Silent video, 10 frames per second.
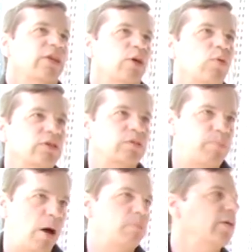There was
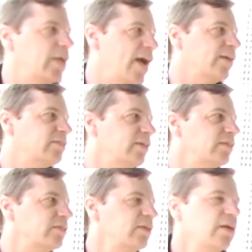public
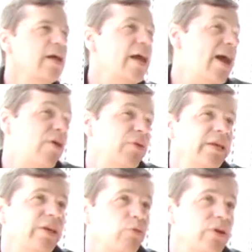access. Yeah. And now
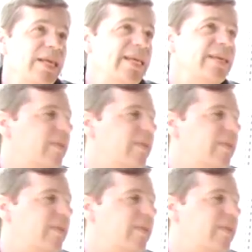really you don't need